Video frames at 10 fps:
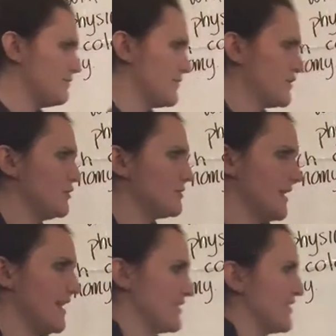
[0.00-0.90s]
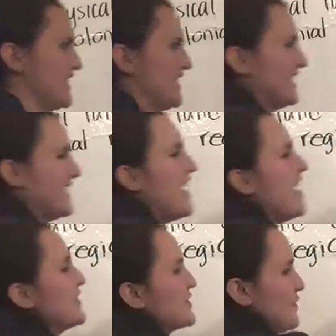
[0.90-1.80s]
Excuse me, guys.
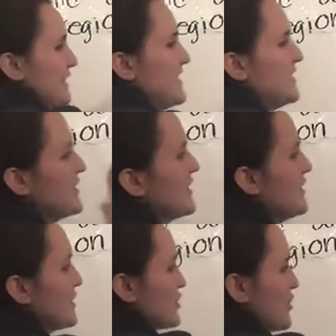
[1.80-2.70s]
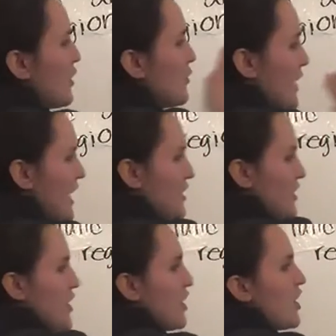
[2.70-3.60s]
So let's start with
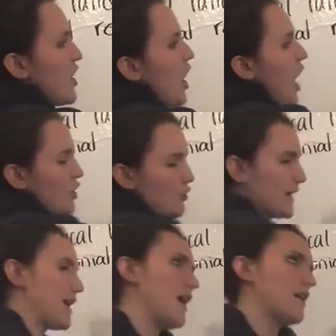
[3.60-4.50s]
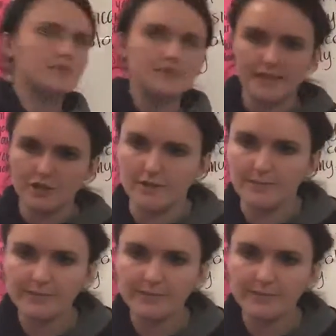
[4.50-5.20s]
a quick conversation.